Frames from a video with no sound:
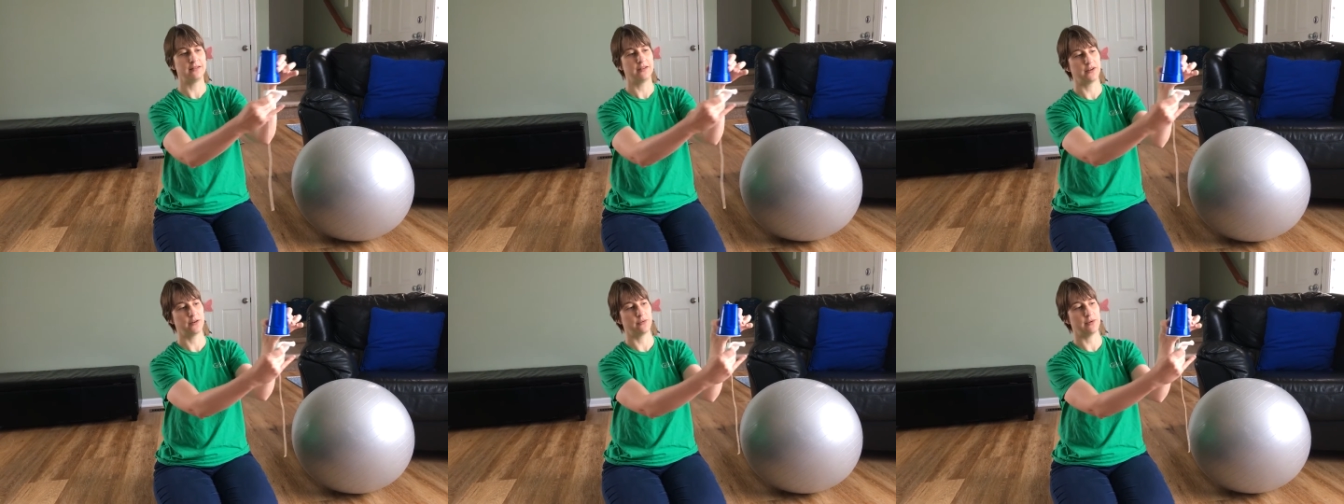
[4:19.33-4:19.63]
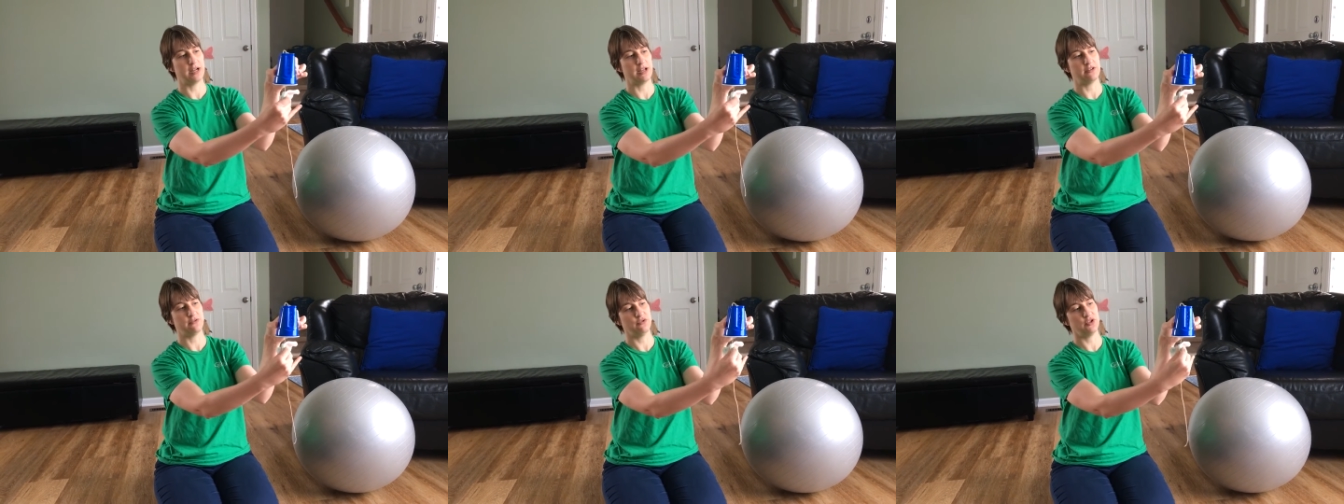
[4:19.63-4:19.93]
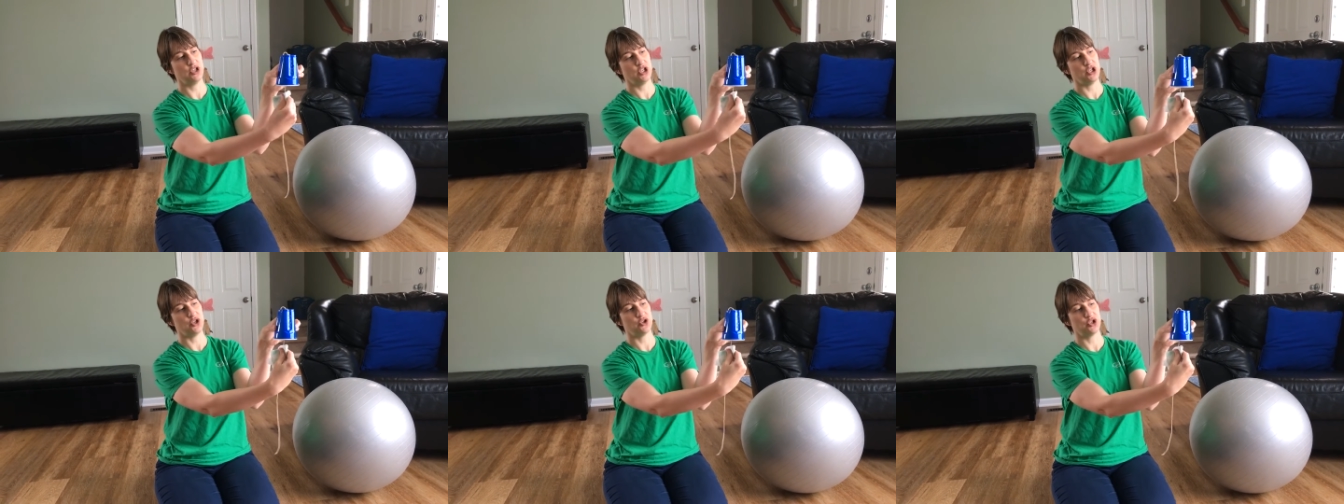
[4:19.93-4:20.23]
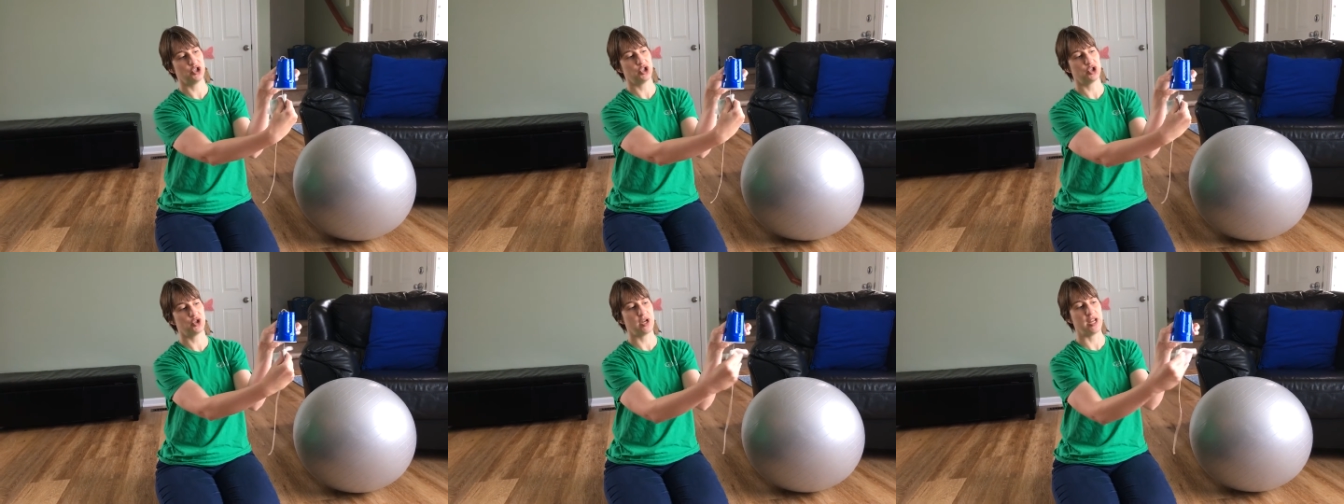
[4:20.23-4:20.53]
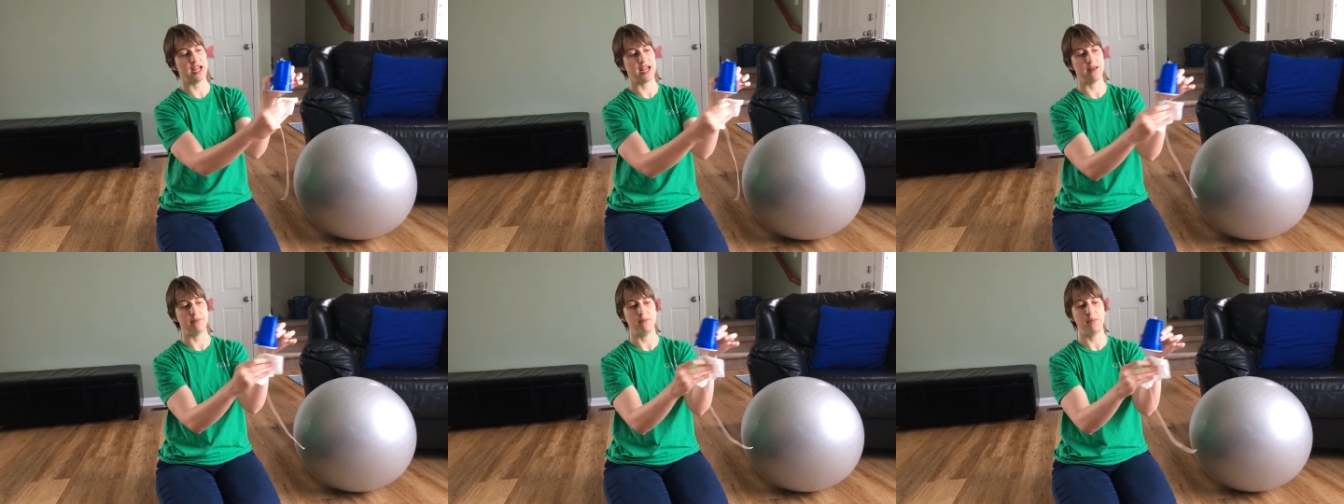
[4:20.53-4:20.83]
around your
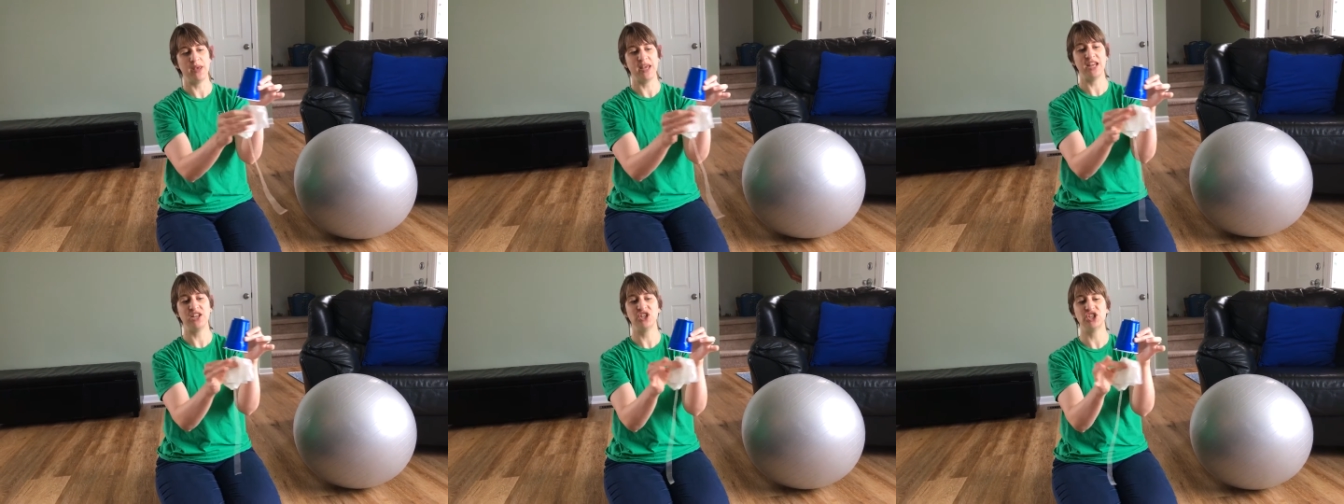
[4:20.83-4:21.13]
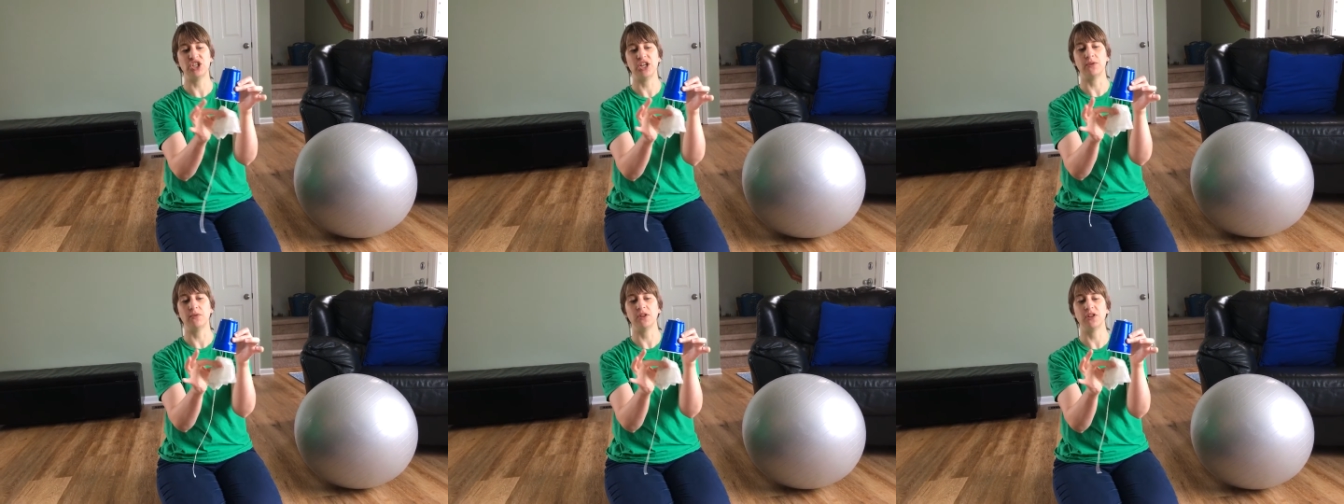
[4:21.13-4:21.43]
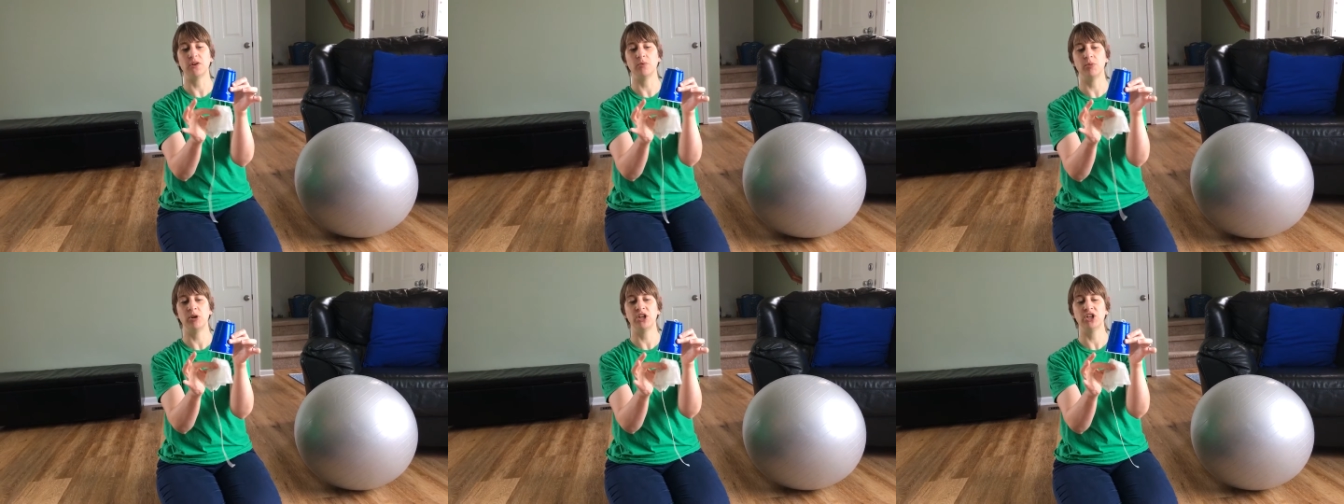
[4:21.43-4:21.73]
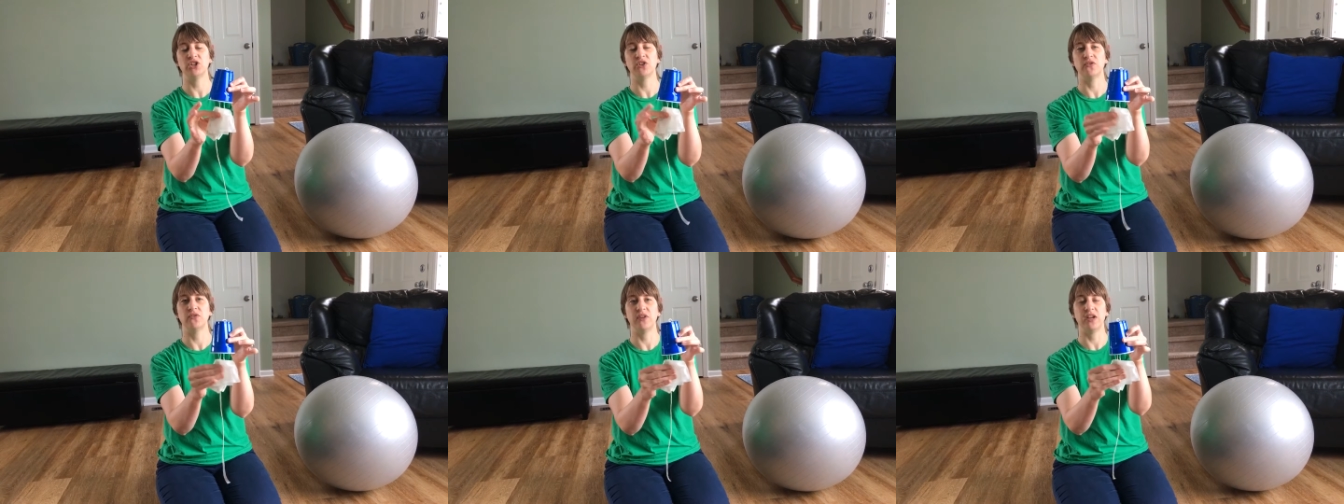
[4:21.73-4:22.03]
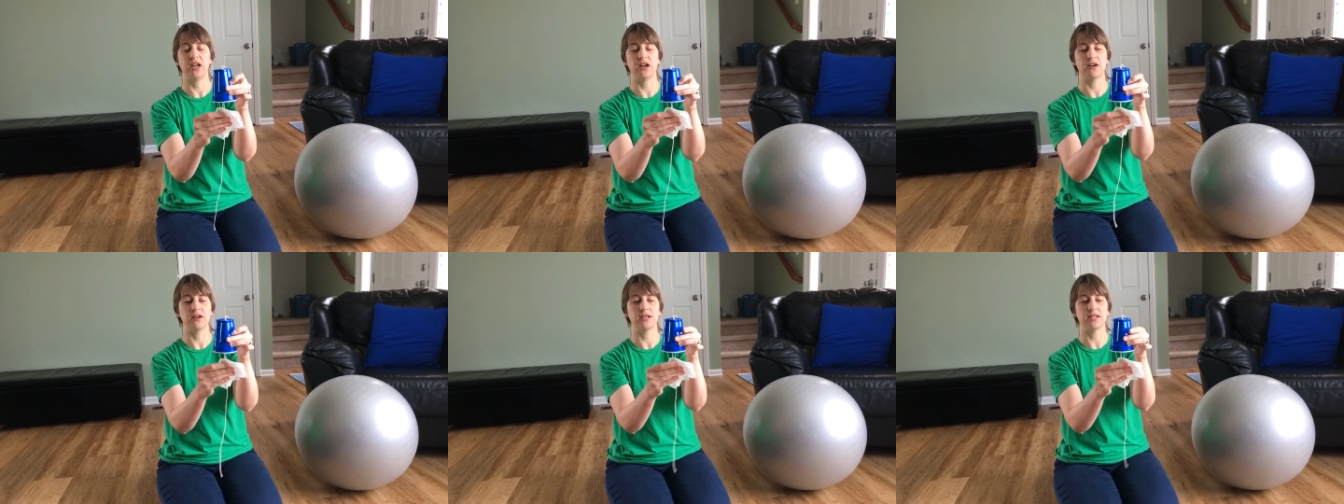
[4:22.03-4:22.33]
string and pinch it with your pincher
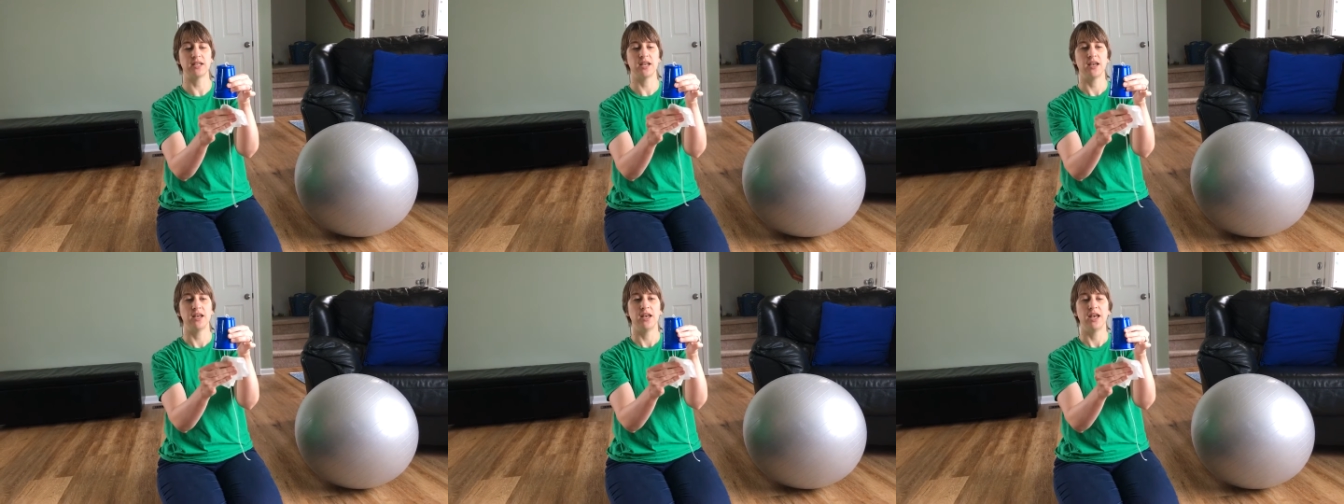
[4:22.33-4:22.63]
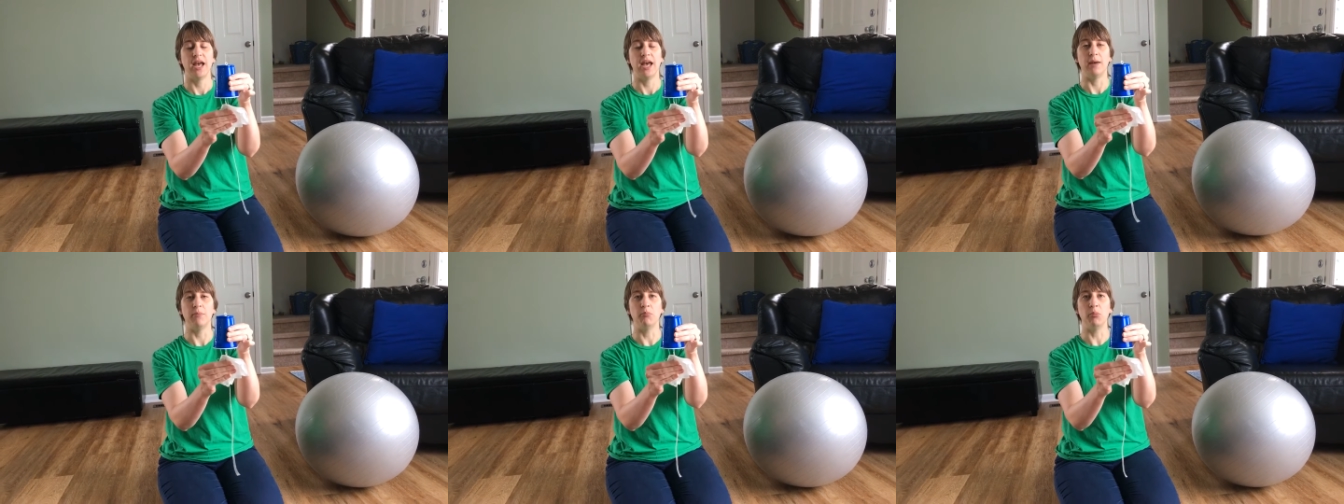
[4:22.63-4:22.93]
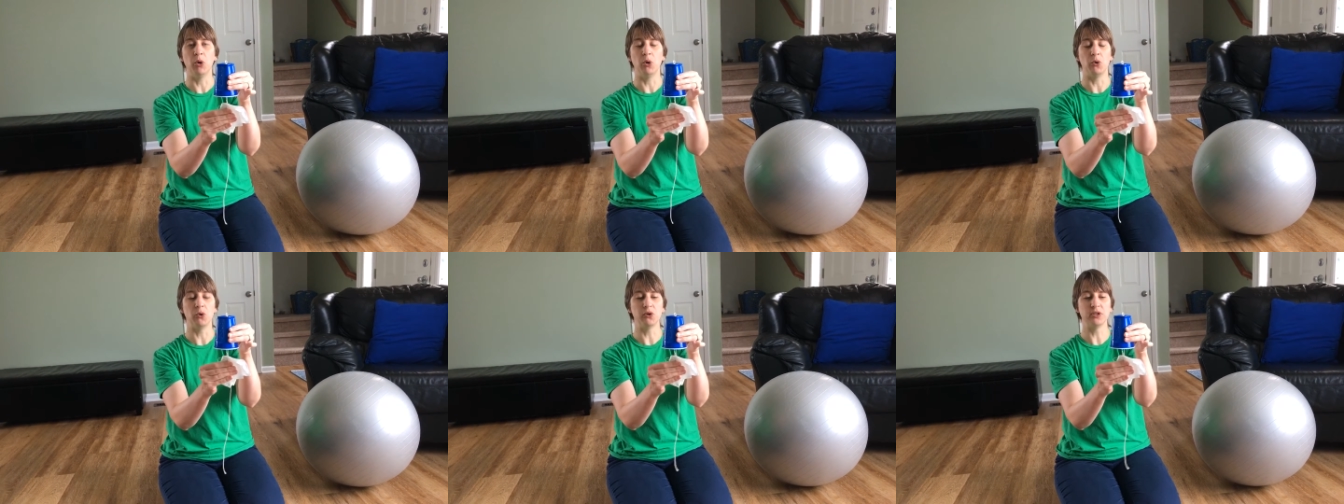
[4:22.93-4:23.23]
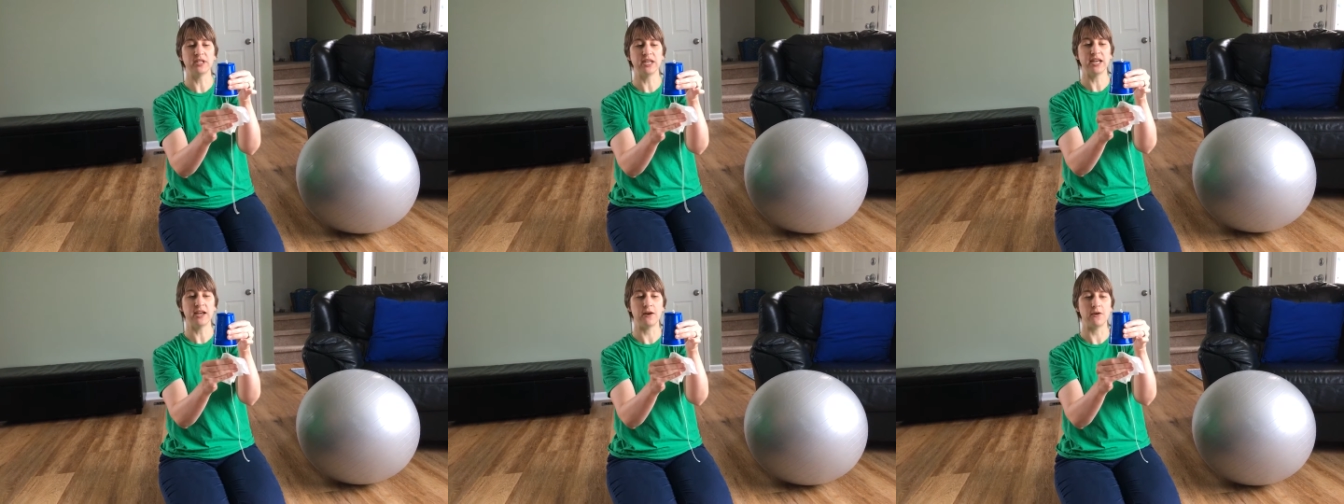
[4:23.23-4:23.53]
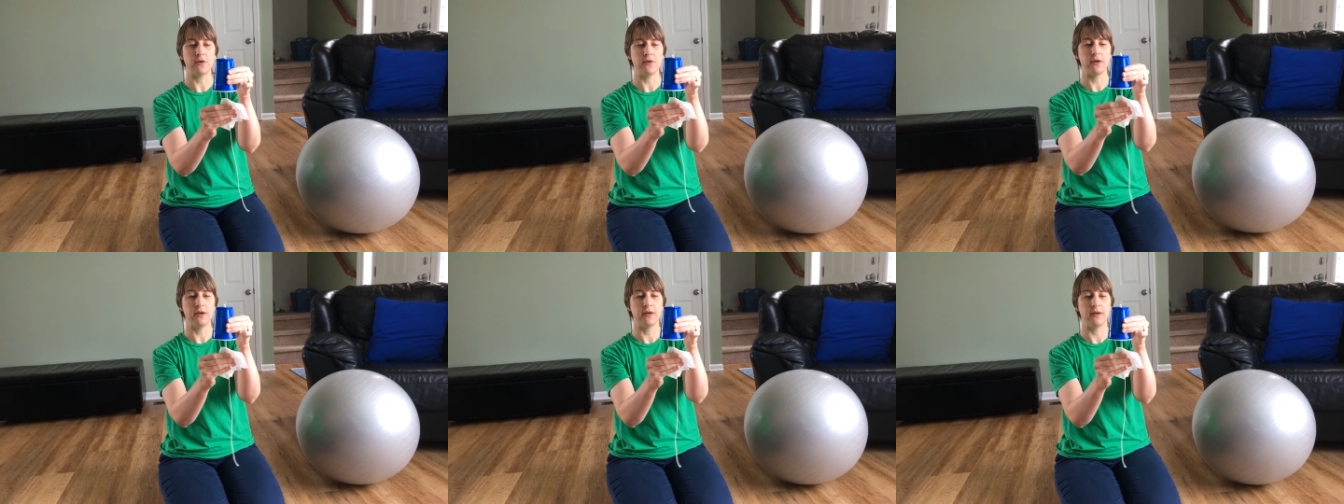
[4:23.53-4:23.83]
fingers and pull
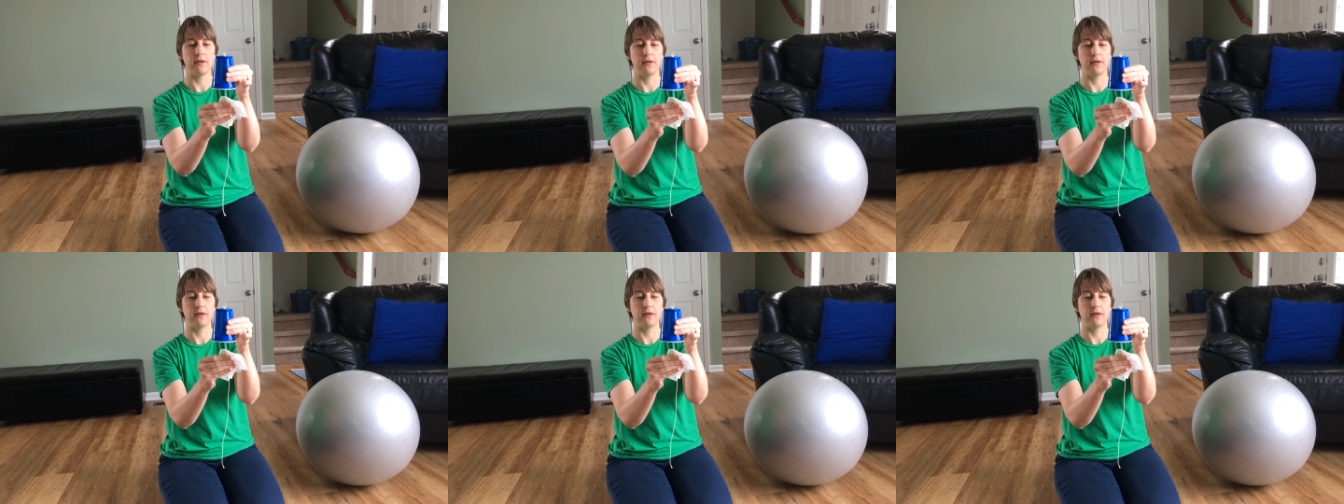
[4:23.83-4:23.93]
down.